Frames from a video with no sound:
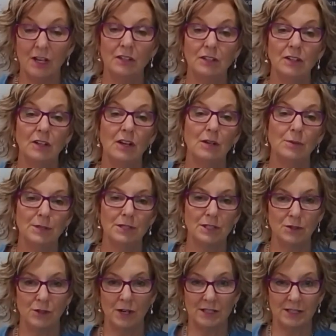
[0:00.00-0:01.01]
you're going to be
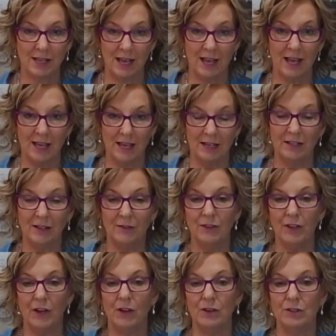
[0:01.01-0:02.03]
streets ahead of
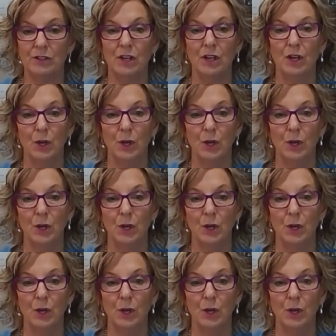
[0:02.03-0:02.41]
those